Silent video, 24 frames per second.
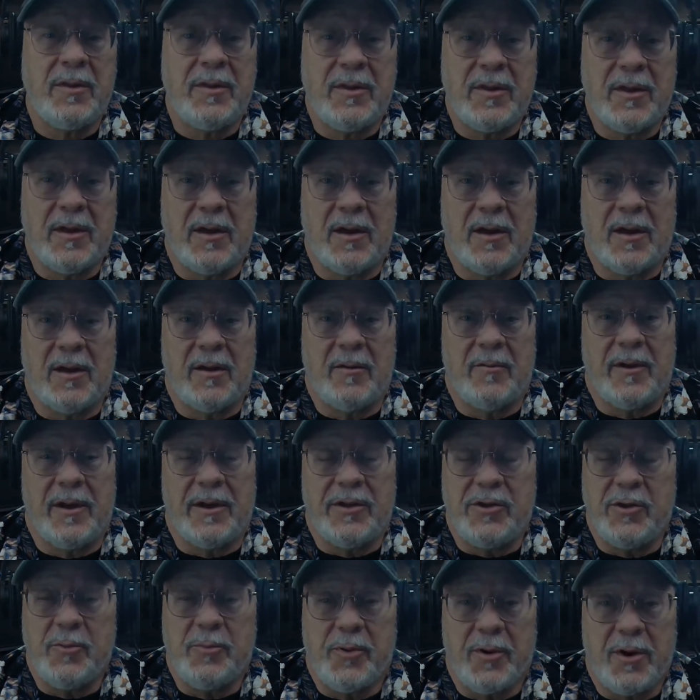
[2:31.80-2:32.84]
And
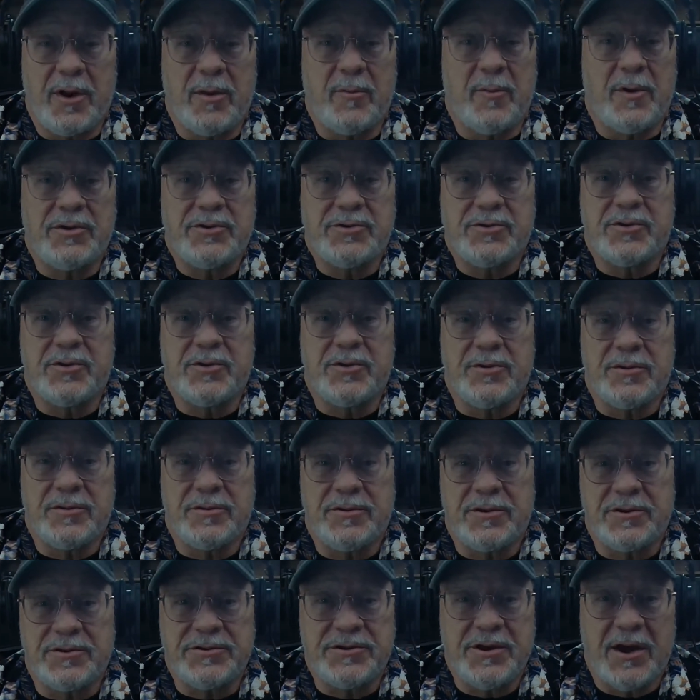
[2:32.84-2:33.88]
you pretty much can
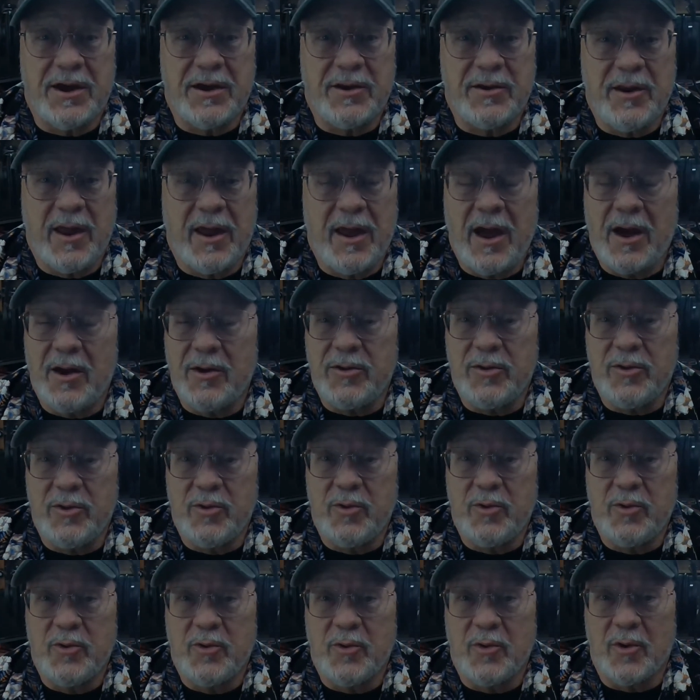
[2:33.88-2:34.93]
decide how
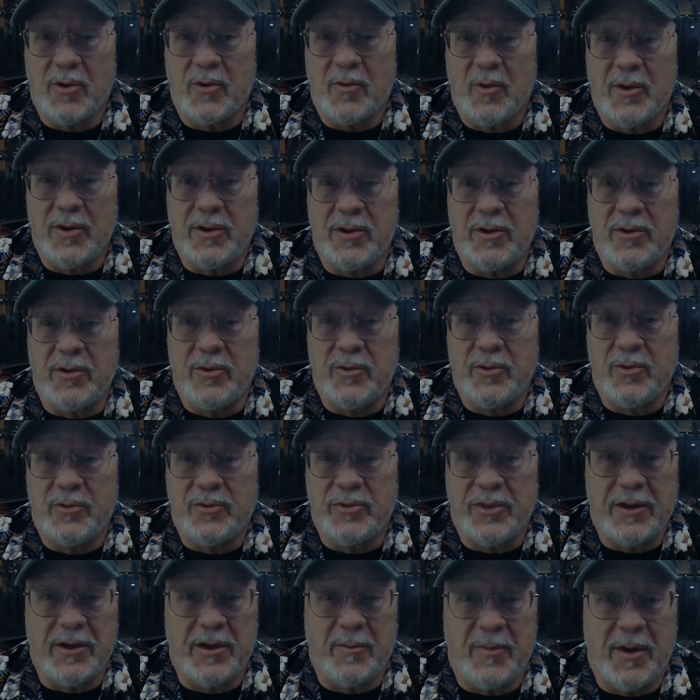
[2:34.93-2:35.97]
you or what you
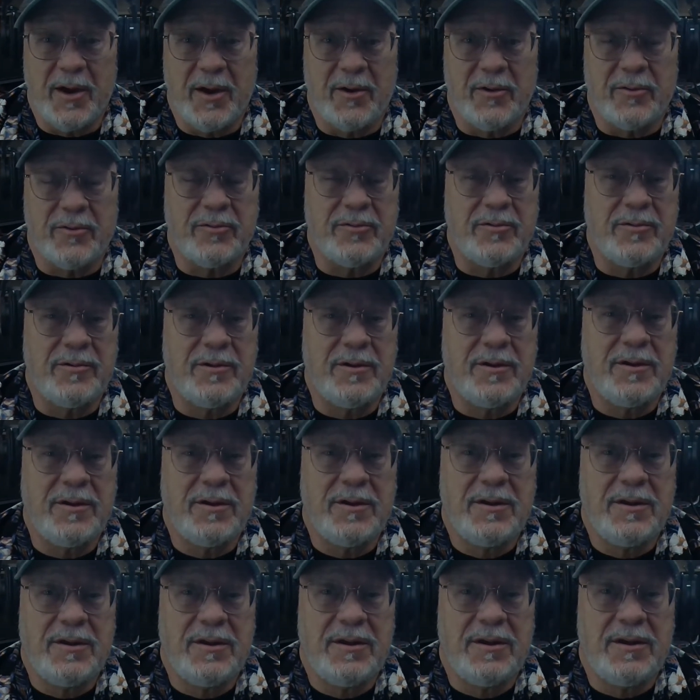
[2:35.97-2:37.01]
think about
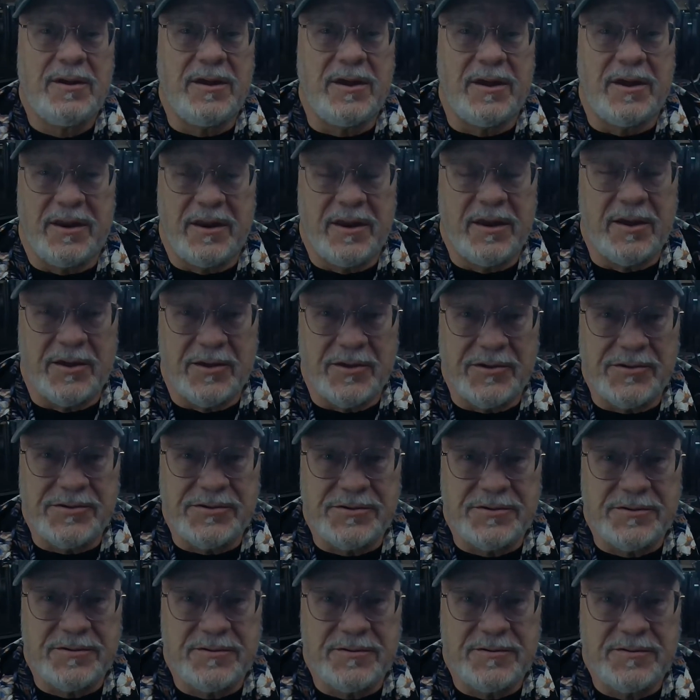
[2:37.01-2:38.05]
it is,
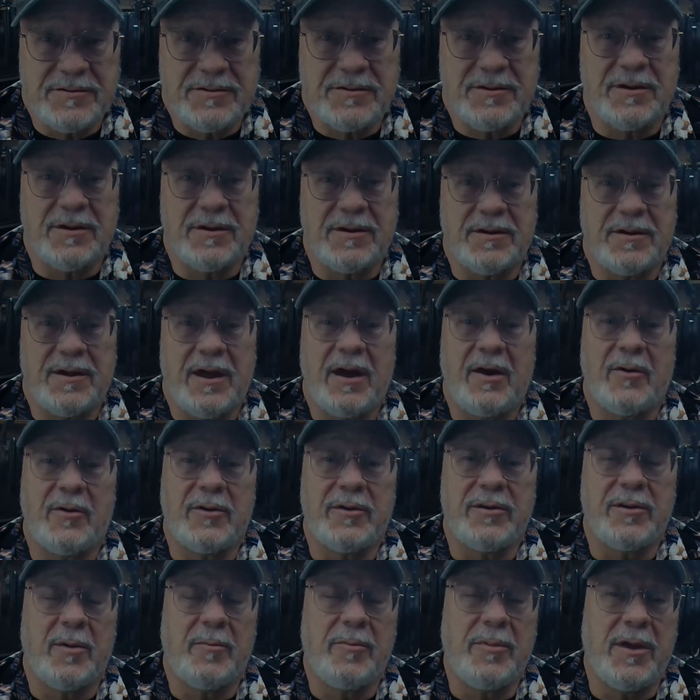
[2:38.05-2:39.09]
how it
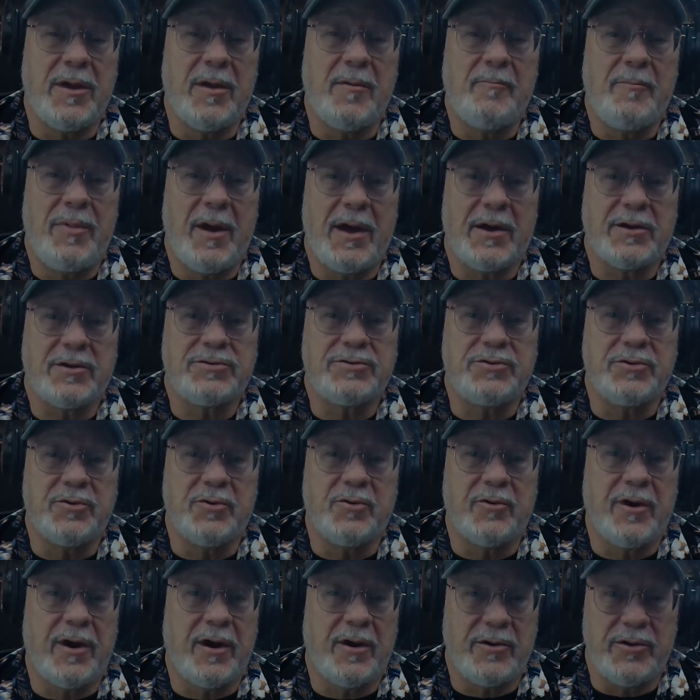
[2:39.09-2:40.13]
impacts you
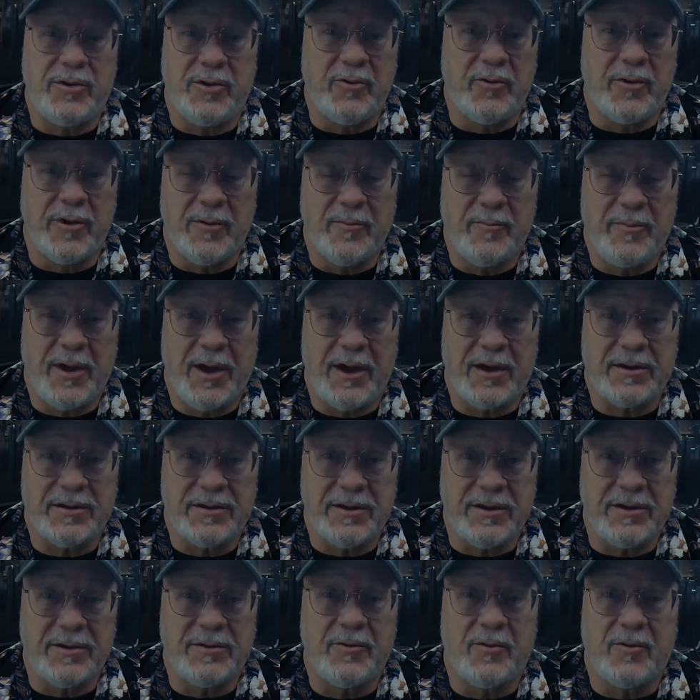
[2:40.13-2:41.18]
or how you impact
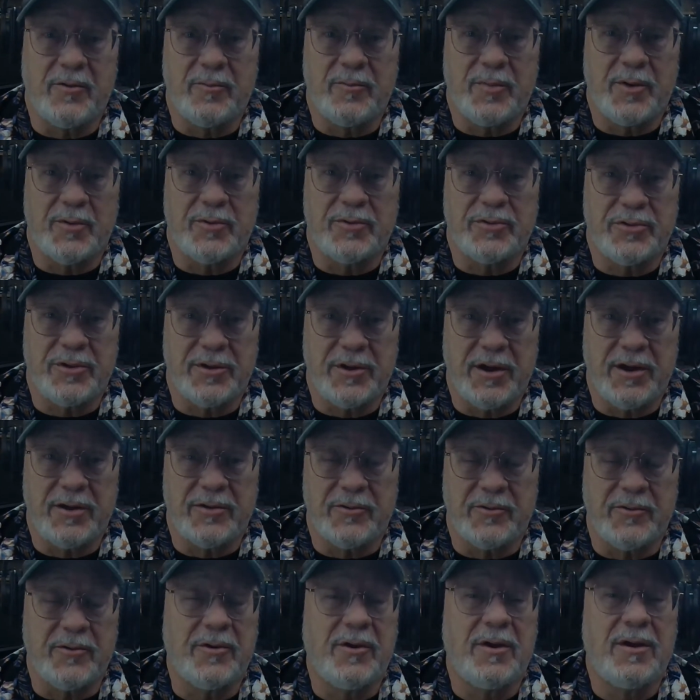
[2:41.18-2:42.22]
it, or both
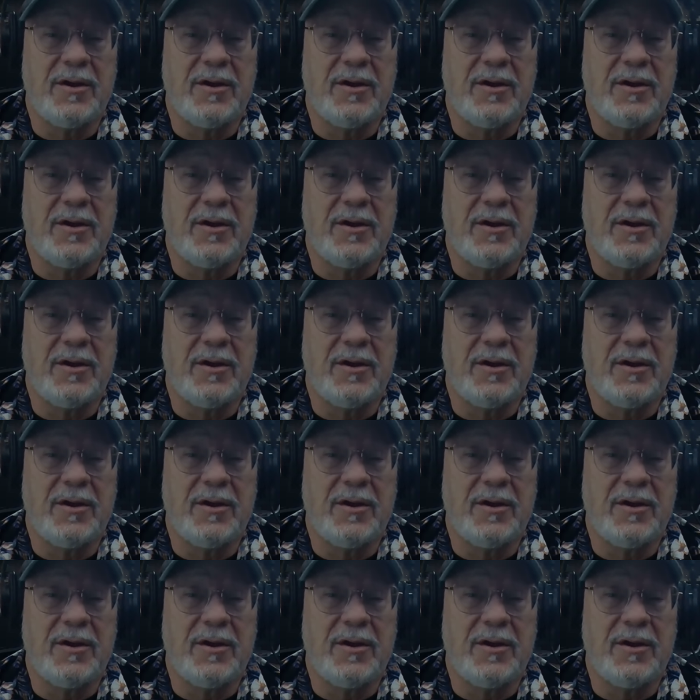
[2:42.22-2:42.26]
together.